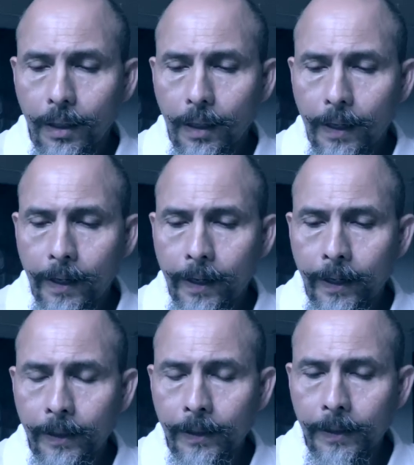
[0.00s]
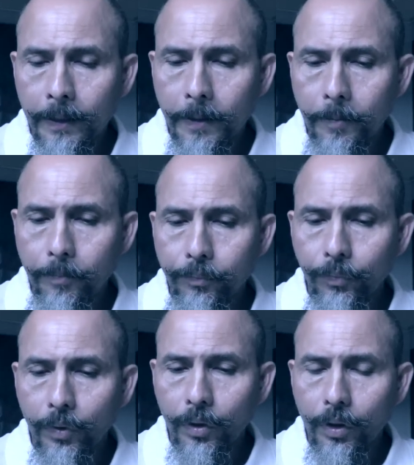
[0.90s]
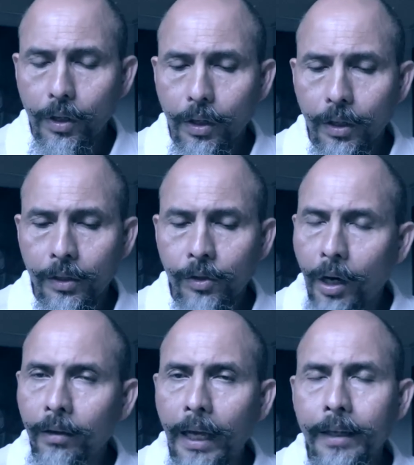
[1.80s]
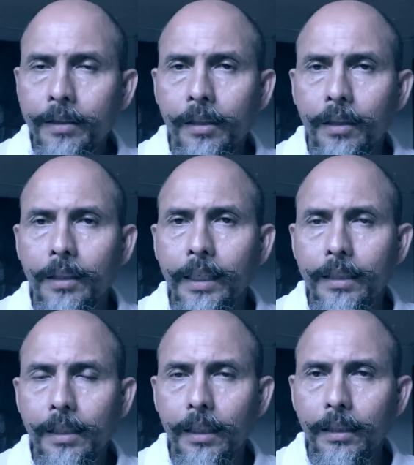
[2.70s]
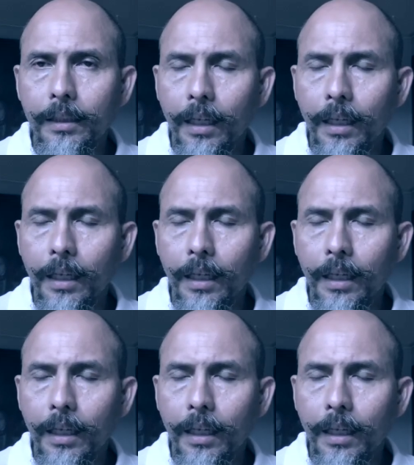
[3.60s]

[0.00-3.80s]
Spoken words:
And so Allah is not a deity.